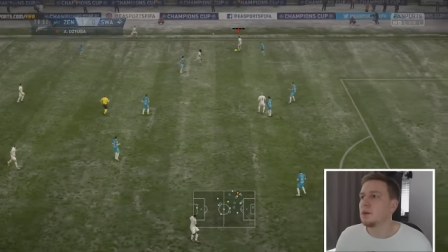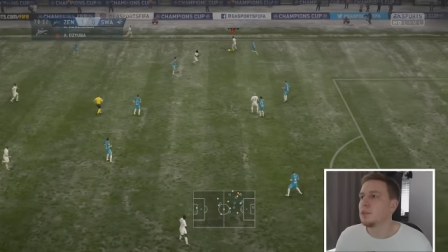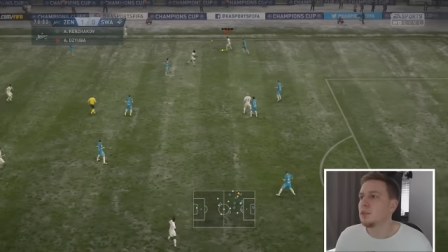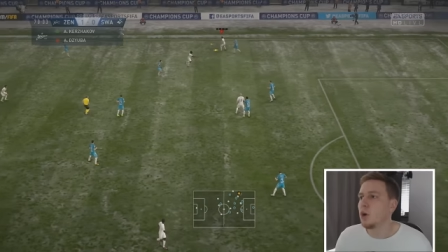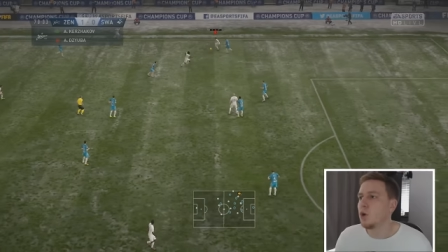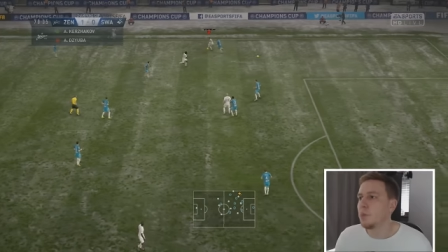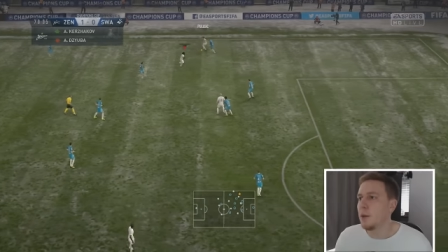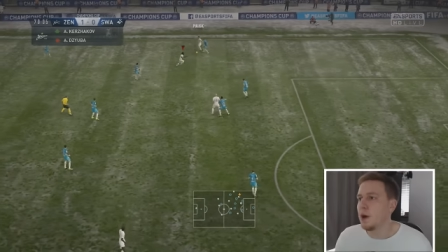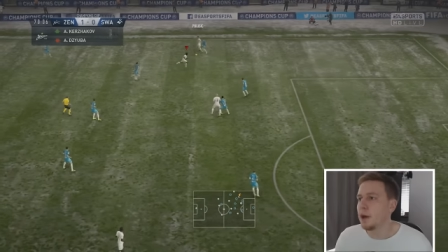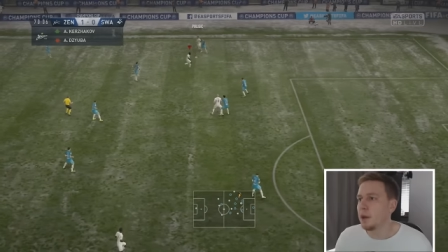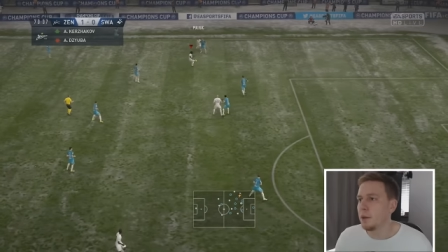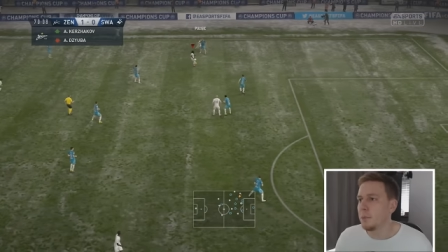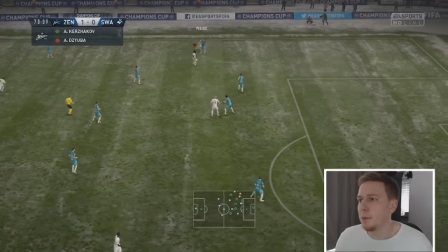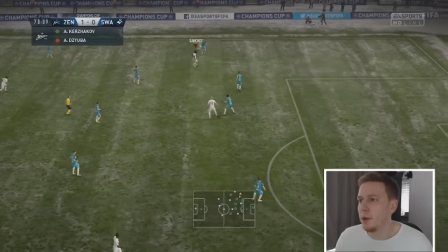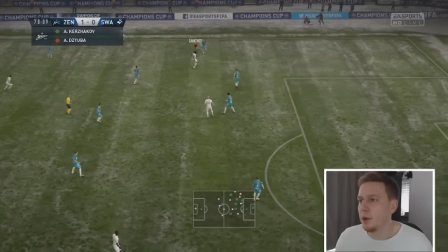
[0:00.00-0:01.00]
Dolberg
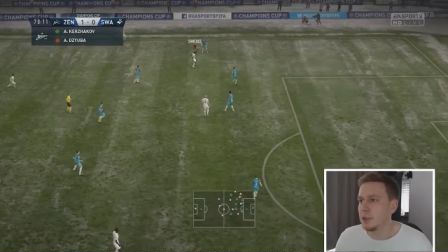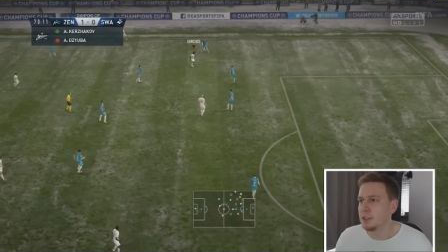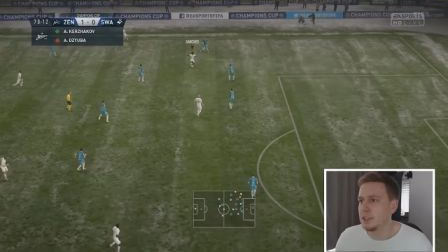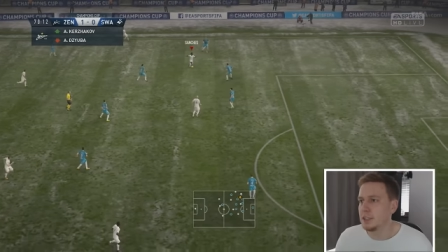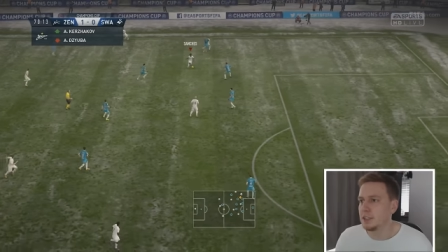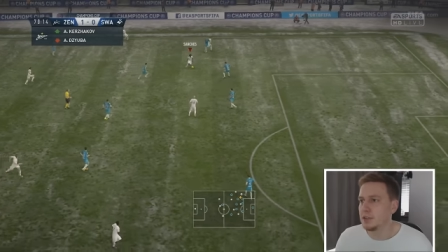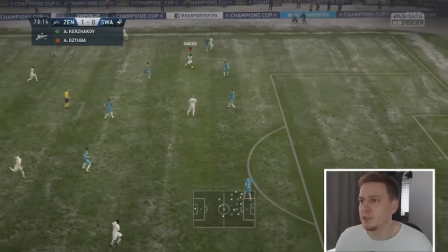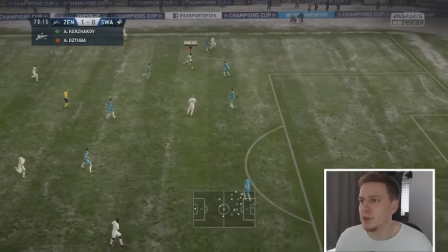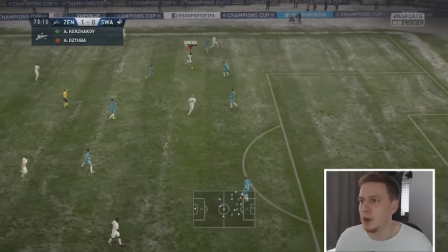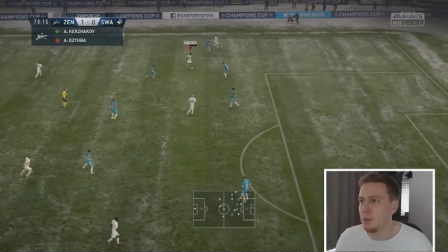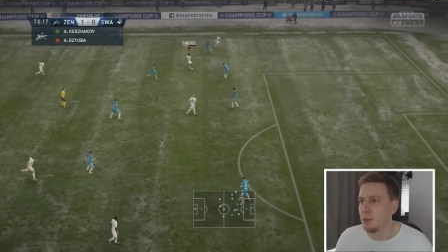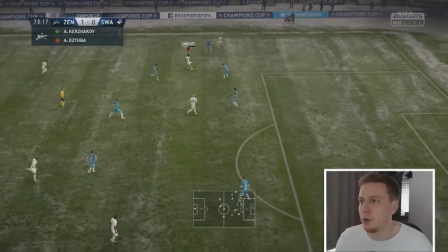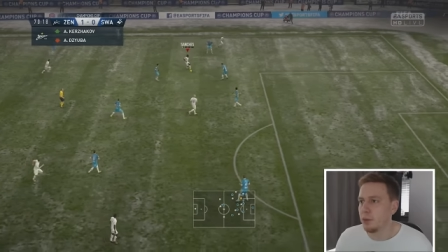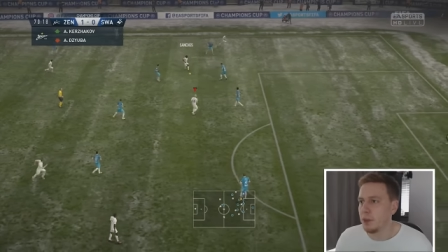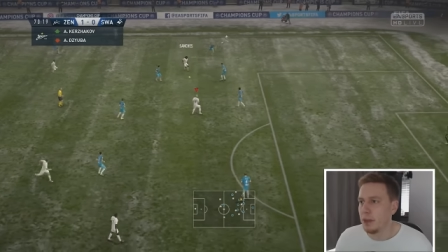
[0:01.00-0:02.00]
and Pulisic have
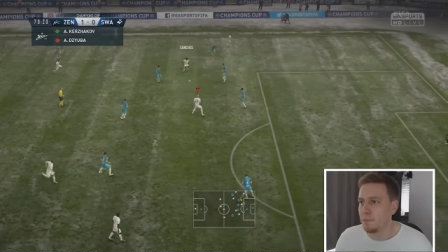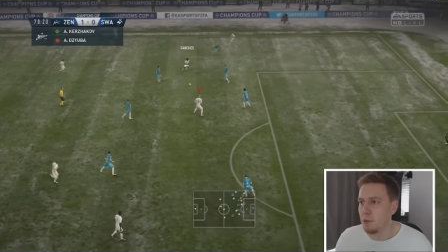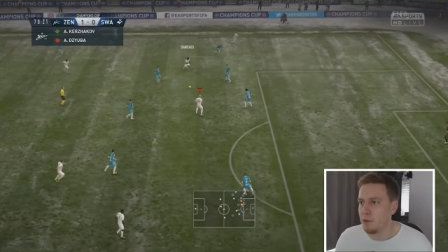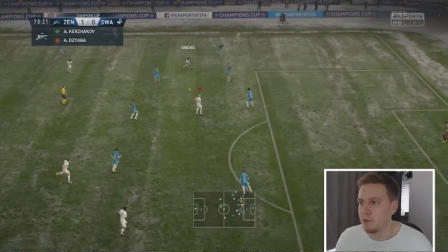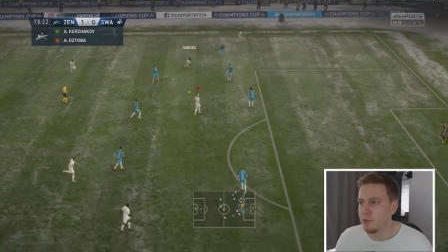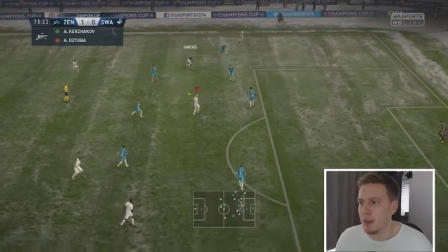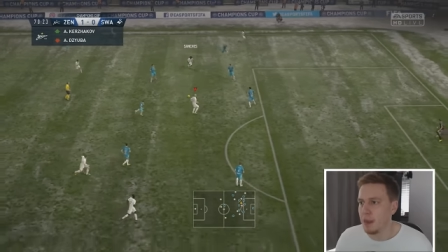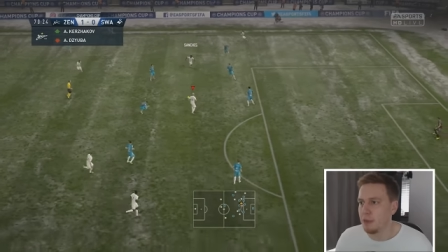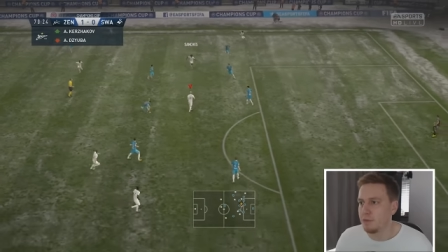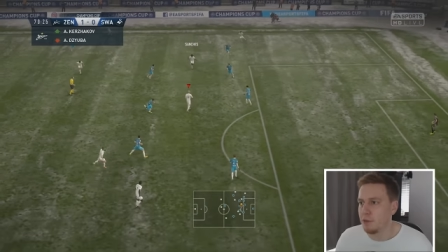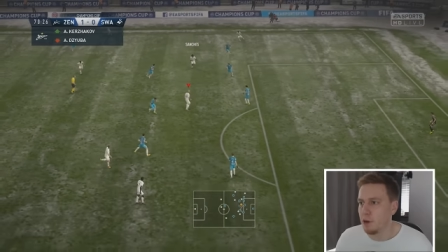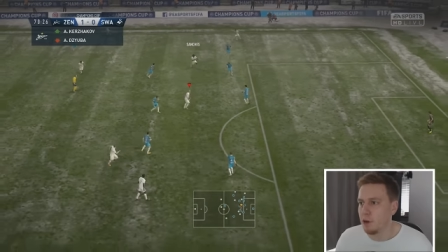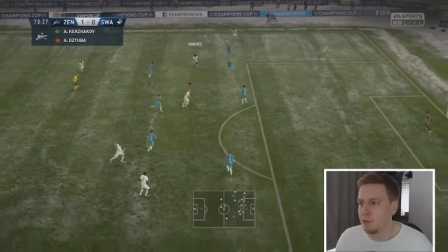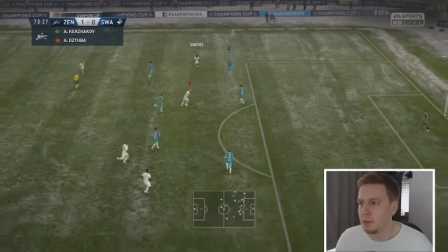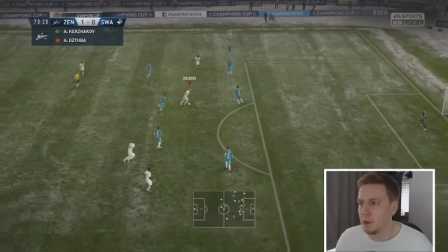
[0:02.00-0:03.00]
come on. They're both getting
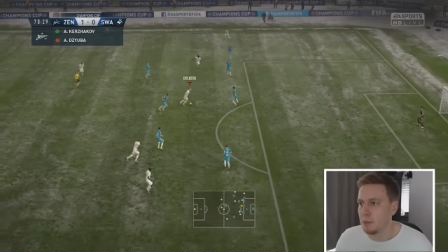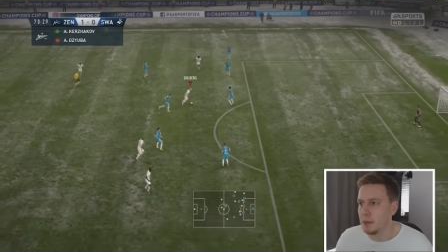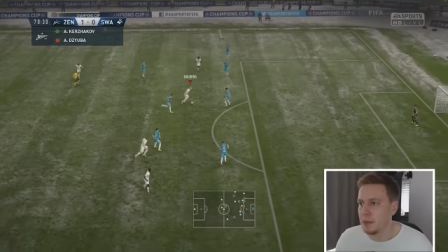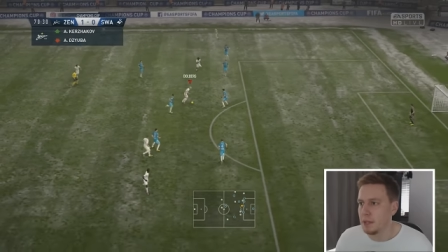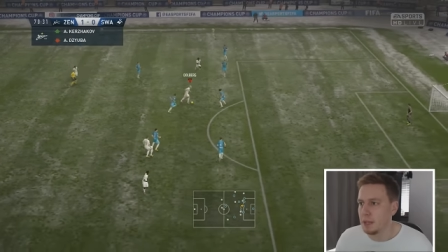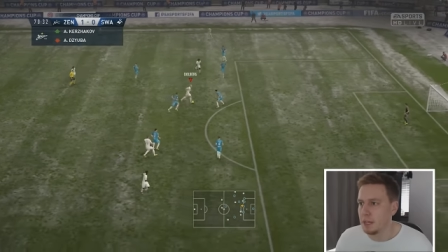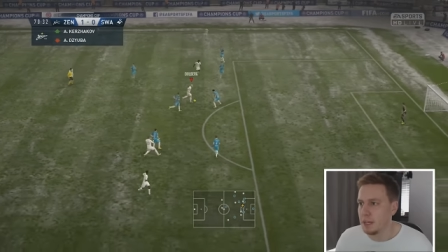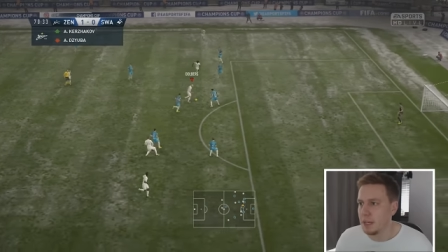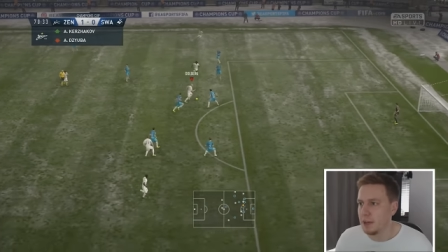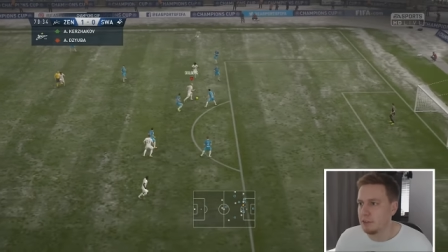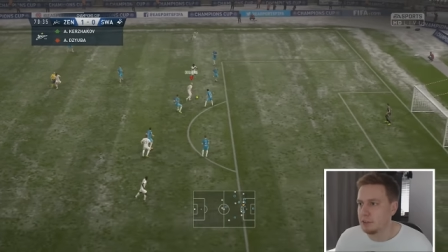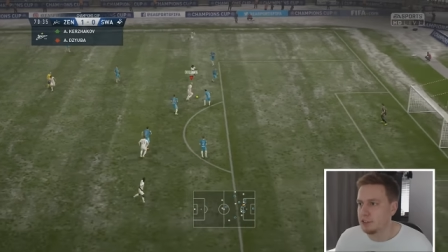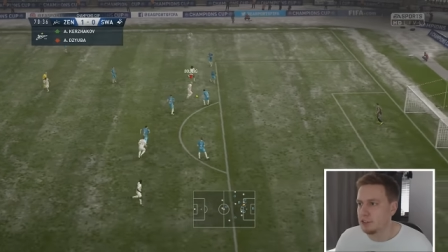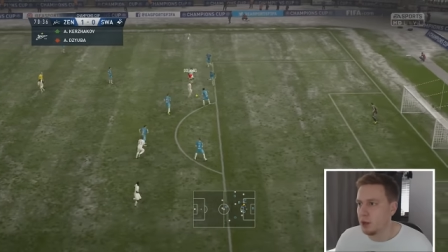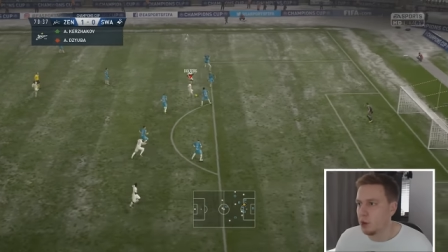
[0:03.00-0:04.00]
involved immediately. Here
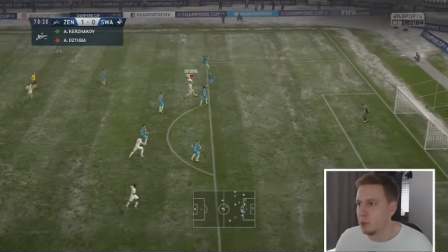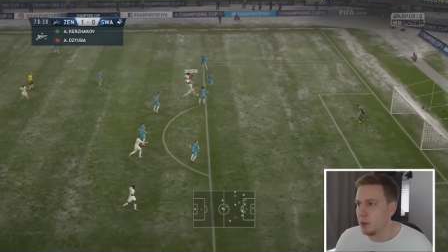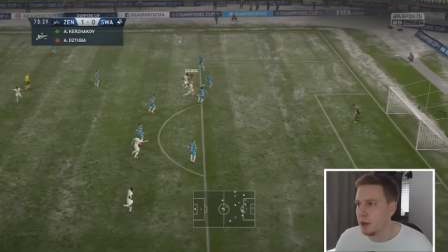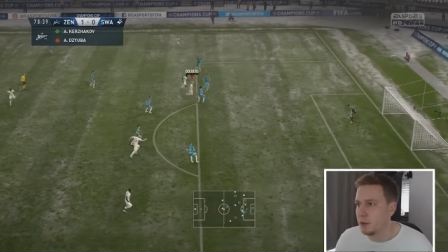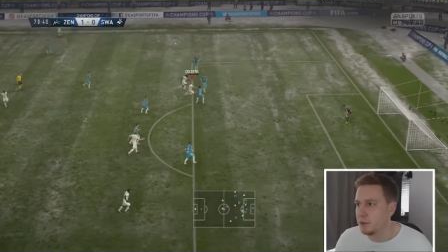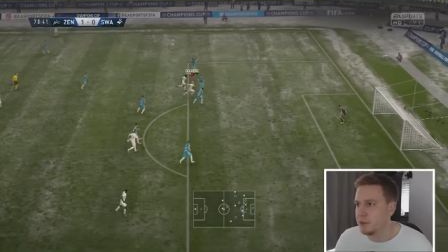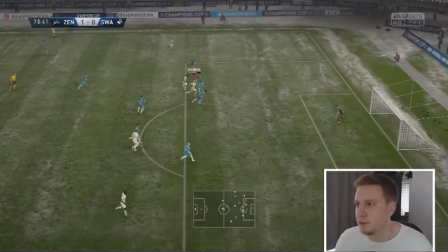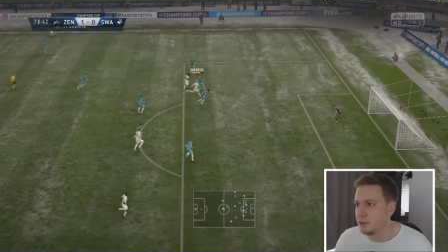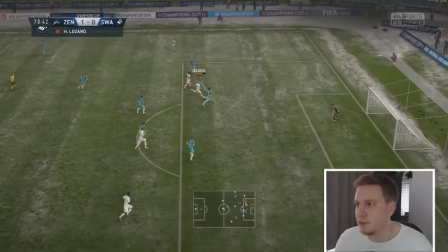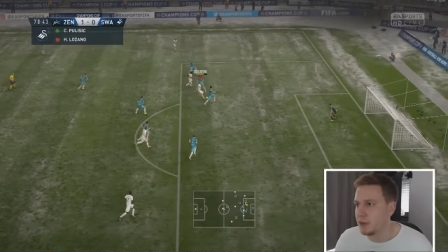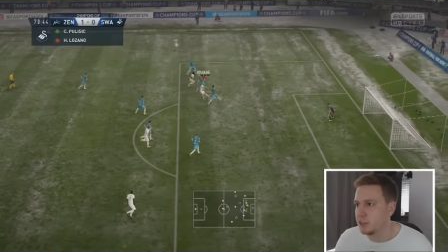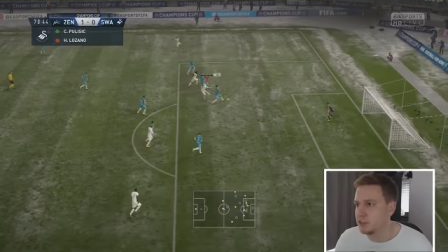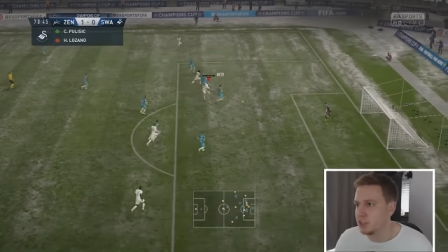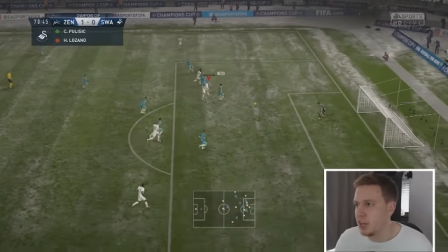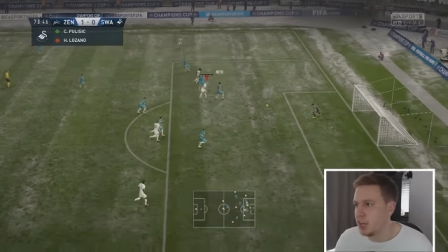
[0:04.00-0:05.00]
is Dolberg with his
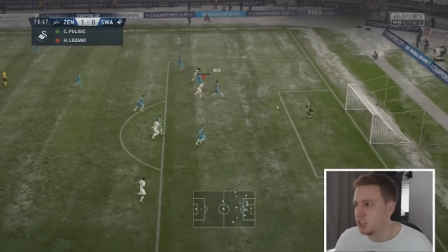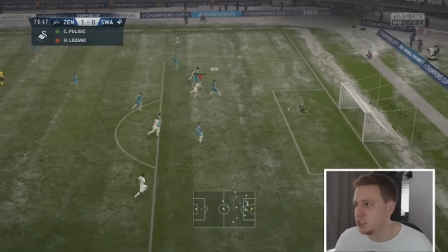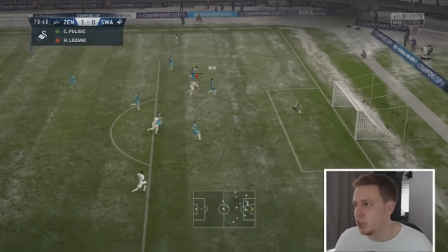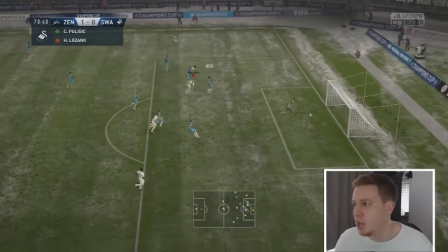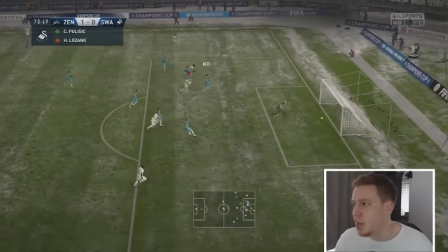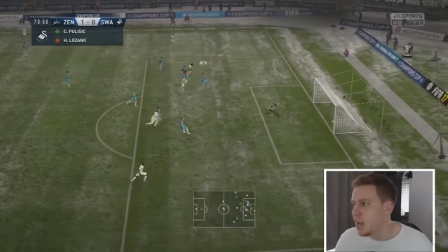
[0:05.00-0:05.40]
first touch.